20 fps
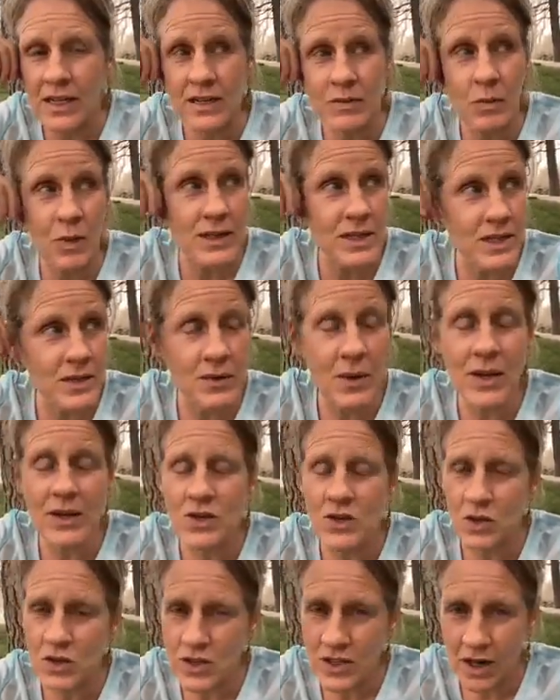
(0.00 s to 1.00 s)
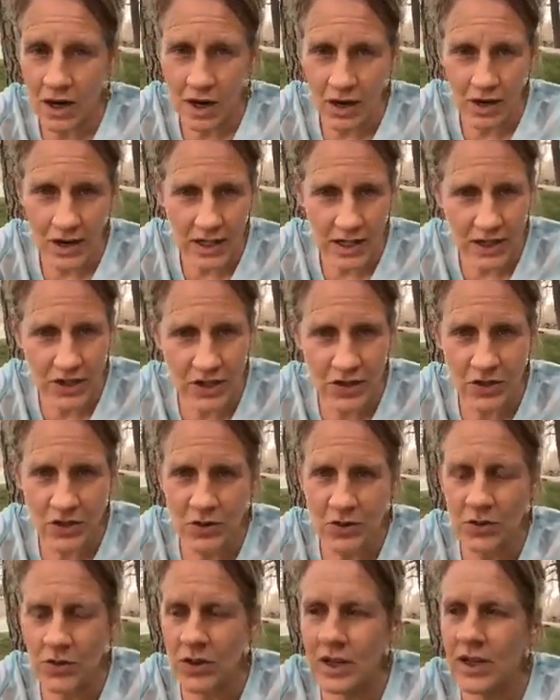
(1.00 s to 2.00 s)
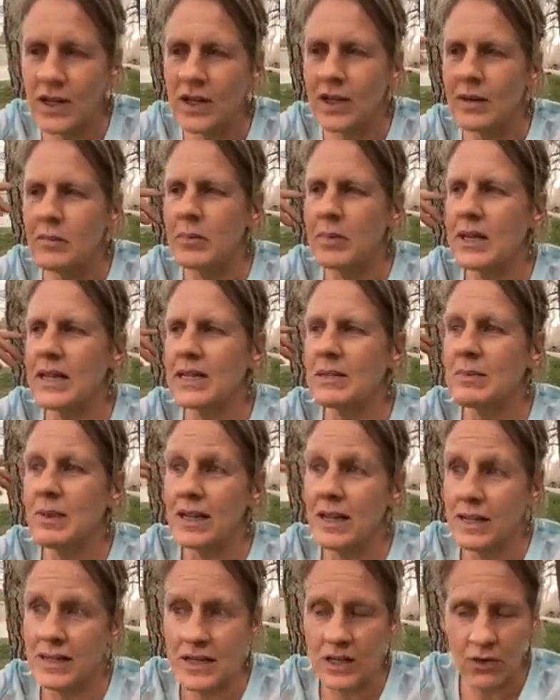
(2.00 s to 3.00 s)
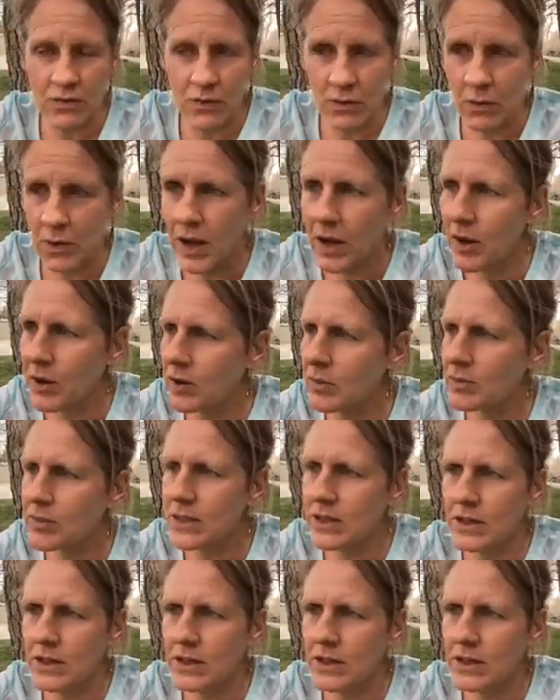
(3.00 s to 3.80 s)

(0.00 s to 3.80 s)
Once in a while, chores are an issue because my kids get overwhelmed.